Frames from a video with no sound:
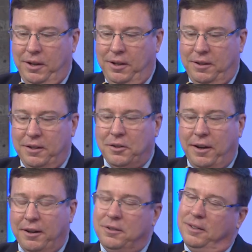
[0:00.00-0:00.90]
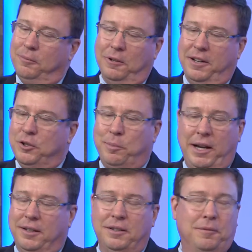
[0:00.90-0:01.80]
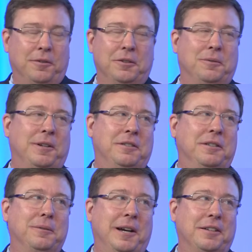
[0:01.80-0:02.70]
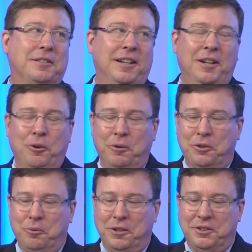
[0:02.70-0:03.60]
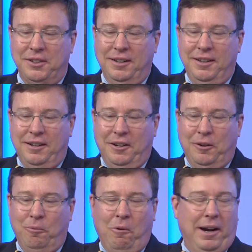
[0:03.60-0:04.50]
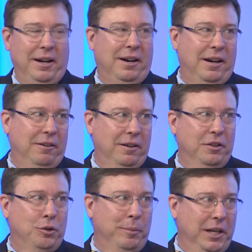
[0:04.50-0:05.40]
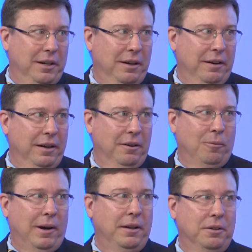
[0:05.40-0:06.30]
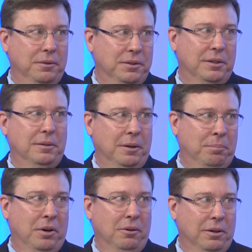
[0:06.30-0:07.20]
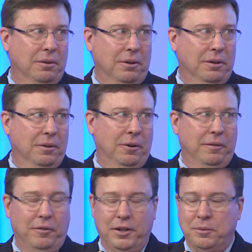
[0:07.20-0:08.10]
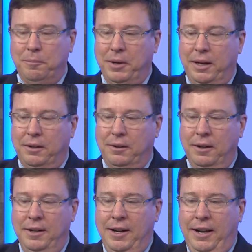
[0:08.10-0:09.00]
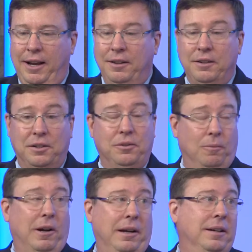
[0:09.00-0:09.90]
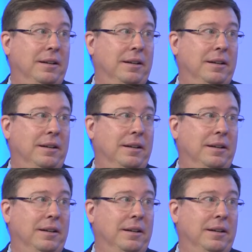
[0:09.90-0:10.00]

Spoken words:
this actually relates back to the first question you asked, which was why hire an intermediary? Why use a broker or an investment banker? And this is why.